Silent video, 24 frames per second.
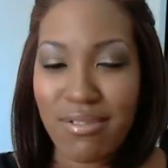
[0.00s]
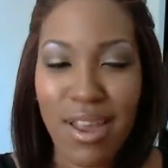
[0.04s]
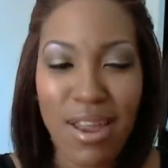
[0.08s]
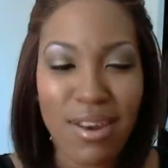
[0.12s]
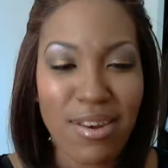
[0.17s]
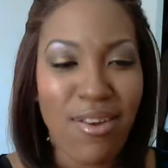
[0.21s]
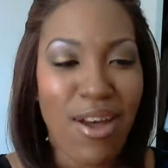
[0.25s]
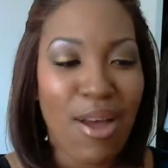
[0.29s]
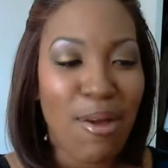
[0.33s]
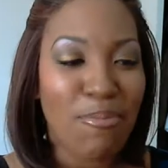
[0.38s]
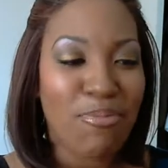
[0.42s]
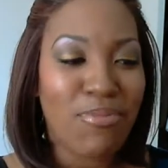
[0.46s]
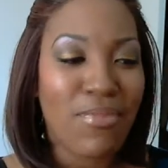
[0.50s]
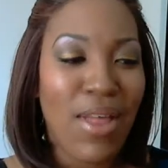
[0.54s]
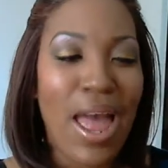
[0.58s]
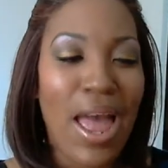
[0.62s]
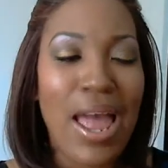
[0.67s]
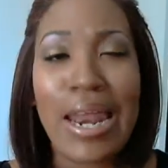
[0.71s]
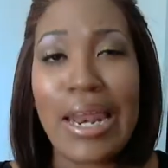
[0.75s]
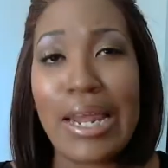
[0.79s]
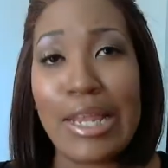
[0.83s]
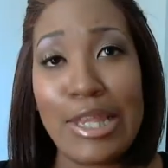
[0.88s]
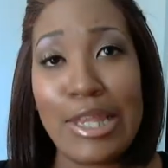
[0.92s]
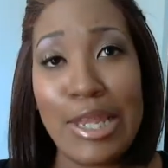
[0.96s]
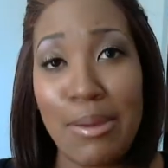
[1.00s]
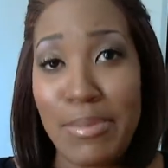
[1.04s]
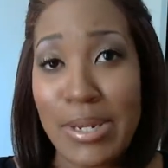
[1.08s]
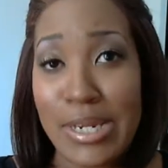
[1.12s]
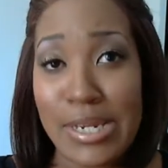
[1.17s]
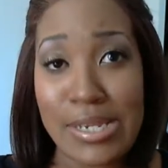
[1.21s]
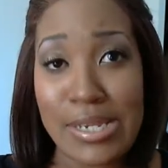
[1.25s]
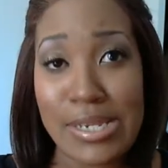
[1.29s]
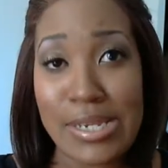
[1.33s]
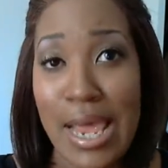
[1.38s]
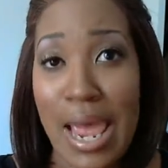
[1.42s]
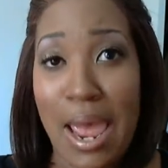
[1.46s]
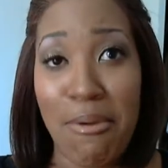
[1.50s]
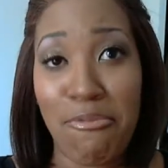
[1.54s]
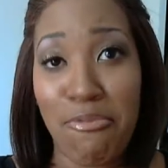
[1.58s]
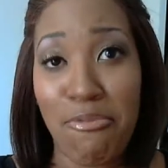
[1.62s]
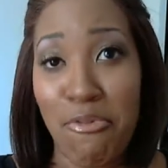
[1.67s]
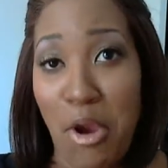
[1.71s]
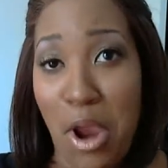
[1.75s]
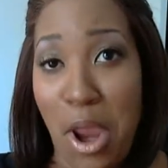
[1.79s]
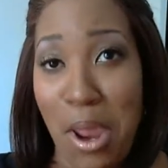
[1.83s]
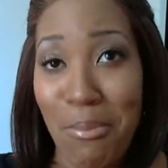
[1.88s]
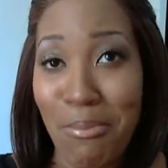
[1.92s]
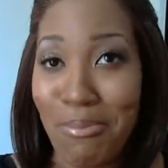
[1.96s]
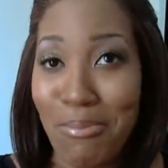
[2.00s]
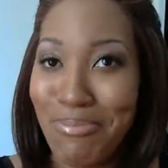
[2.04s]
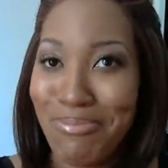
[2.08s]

Y'all know I'm, I got a limited time frame.